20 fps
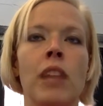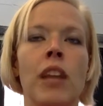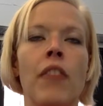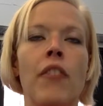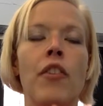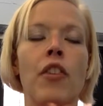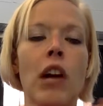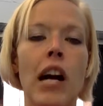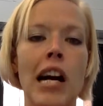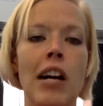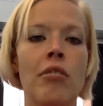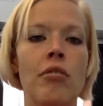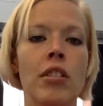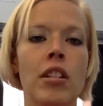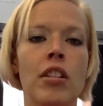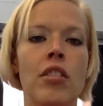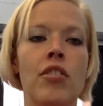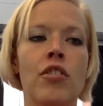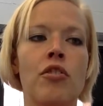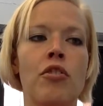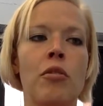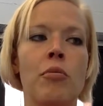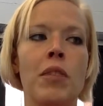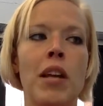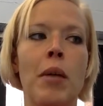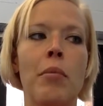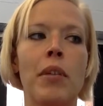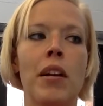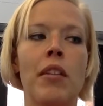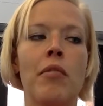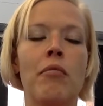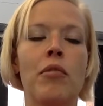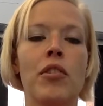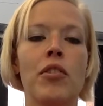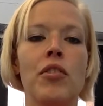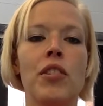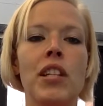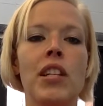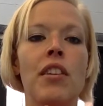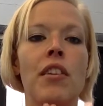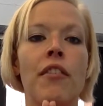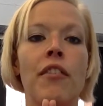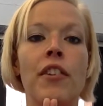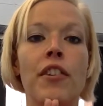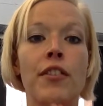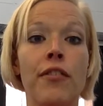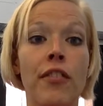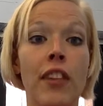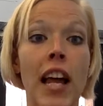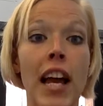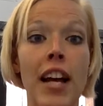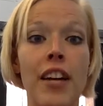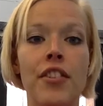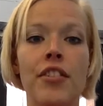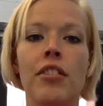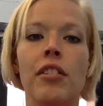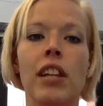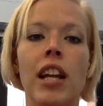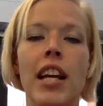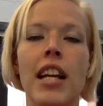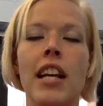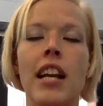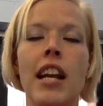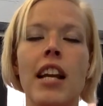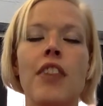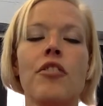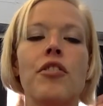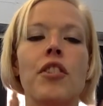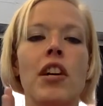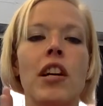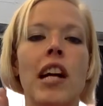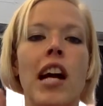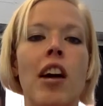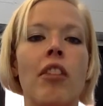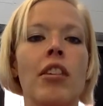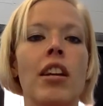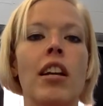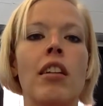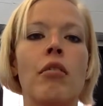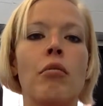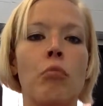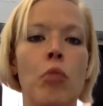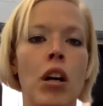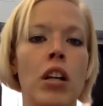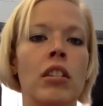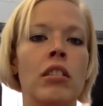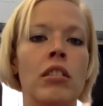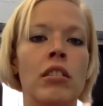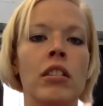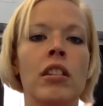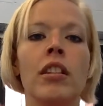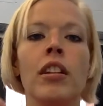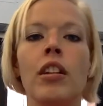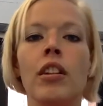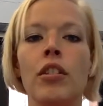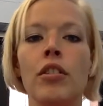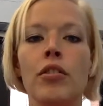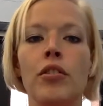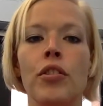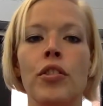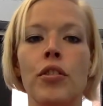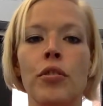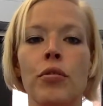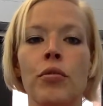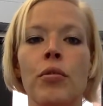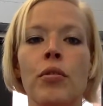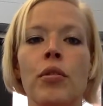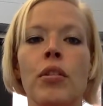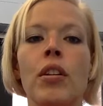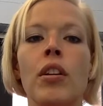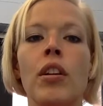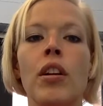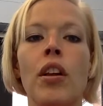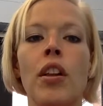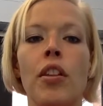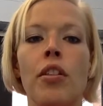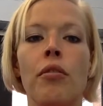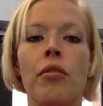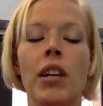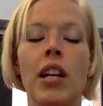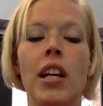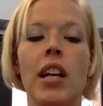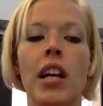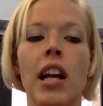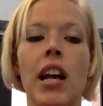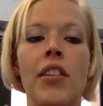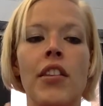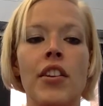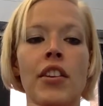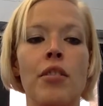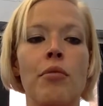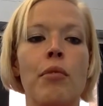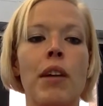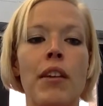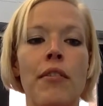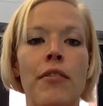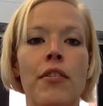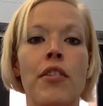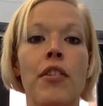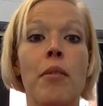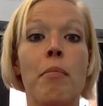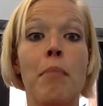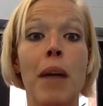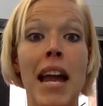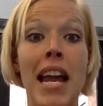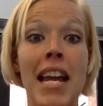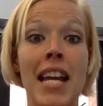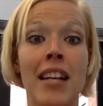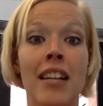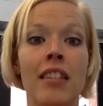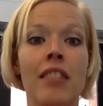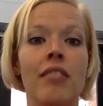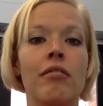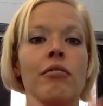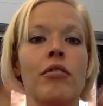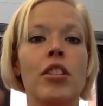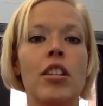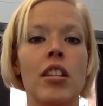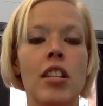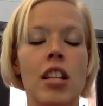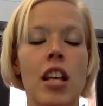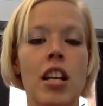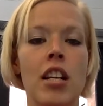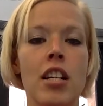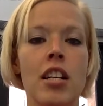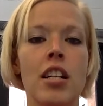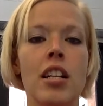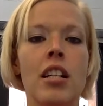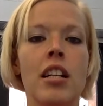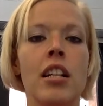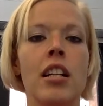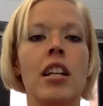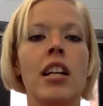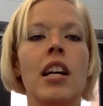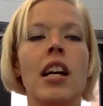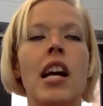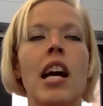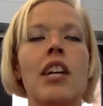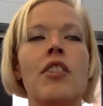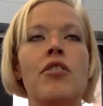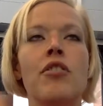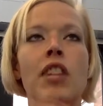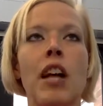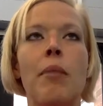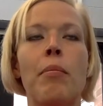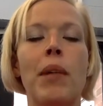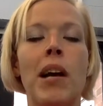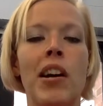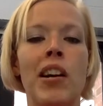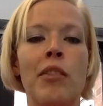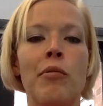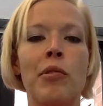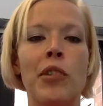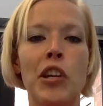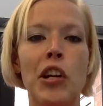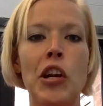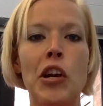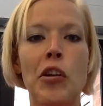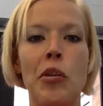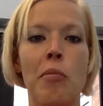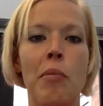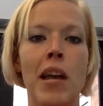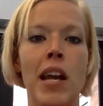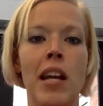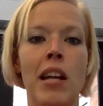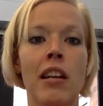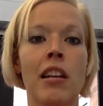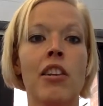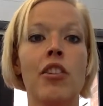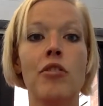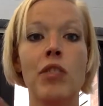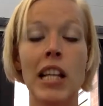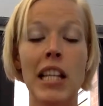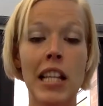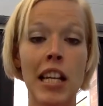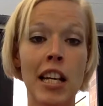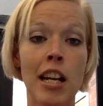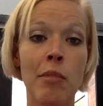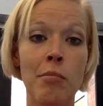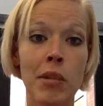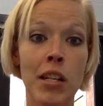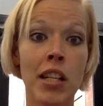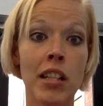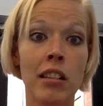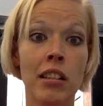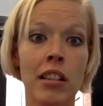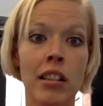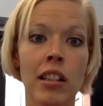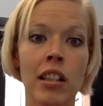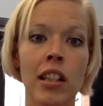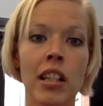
if you're out and a storm's happening, when you see the first flash, the lightning, you start counting 1, 2, 3, and then you wait for the bang, which is thunder, and you stop counting when you hear the bang. You take that number,